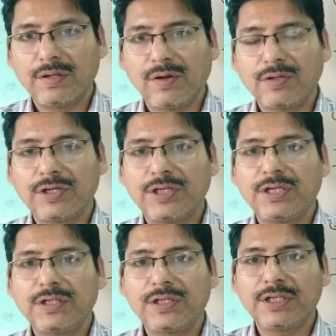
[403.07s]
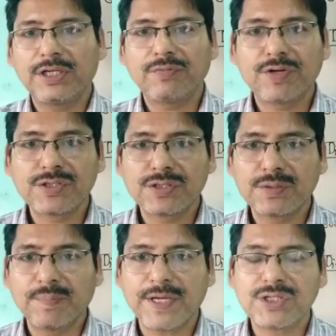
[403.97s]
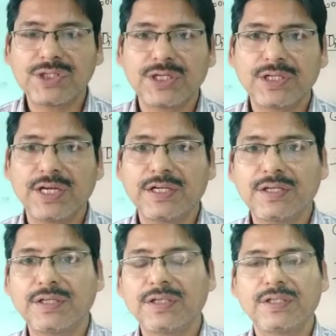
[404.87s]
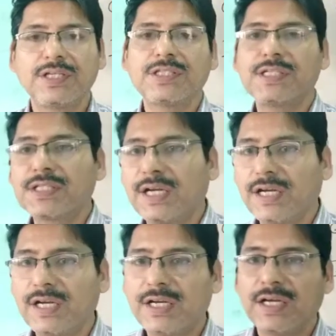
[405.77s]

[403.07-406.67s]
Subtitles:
on the ticket it was mentioned that this is the